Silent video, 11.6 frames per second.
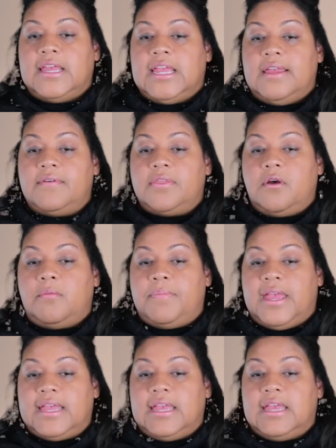Even though
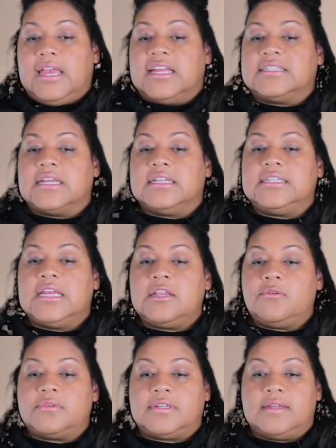banking is
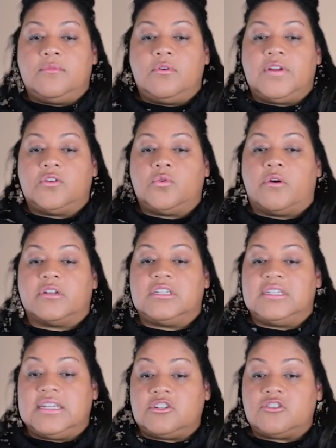continuously moving towards
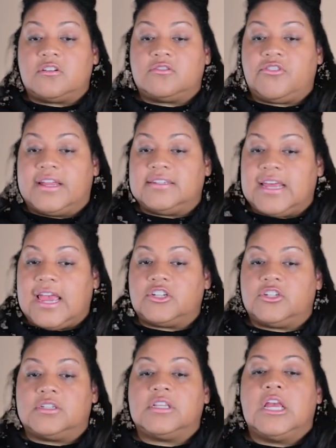digital
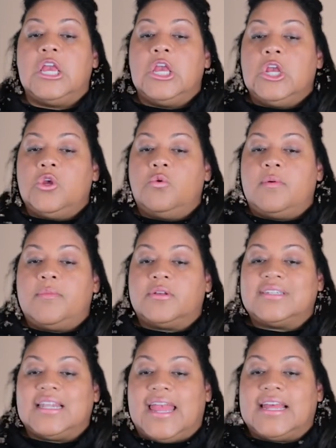transactions, you will
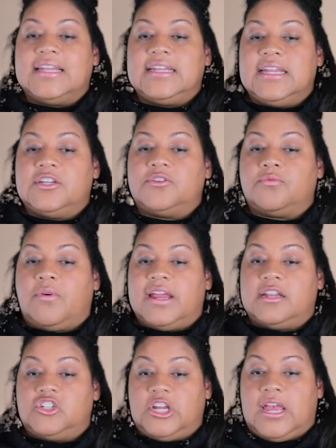most likely need to write
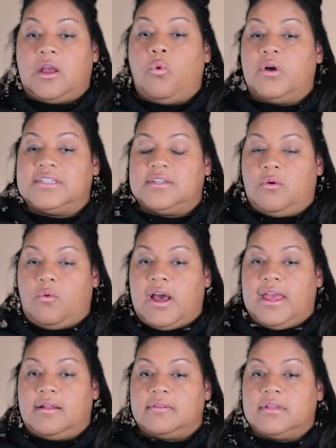a check once in a
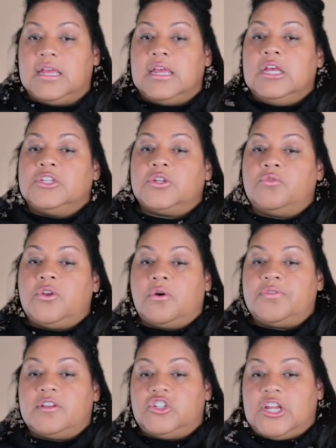while. So
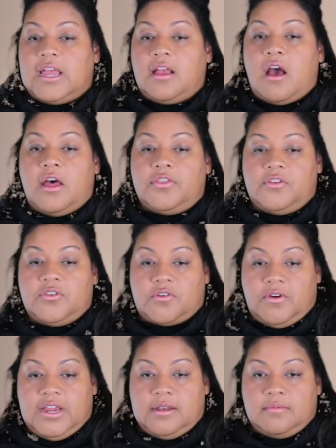note the check on the
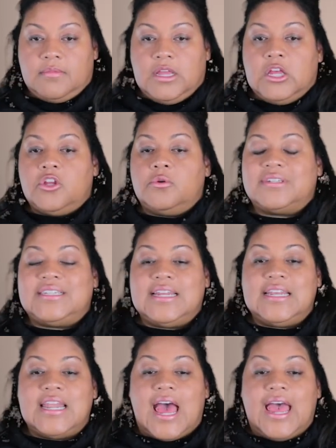screen. You will see
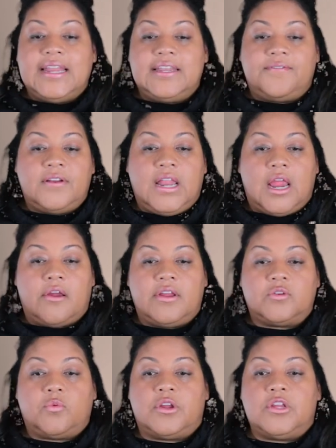nine different
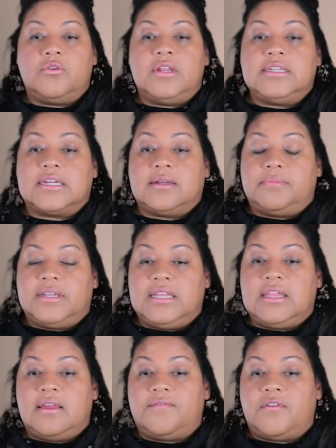areas where you need to complete
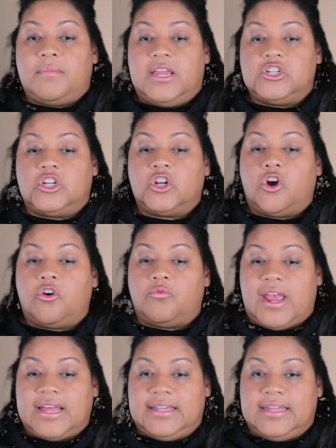the information
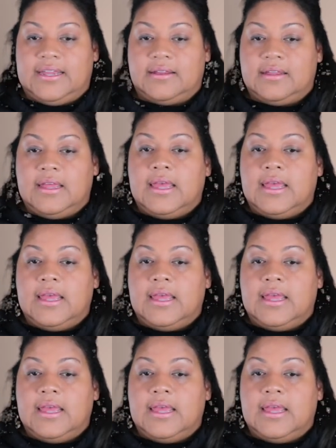correctly.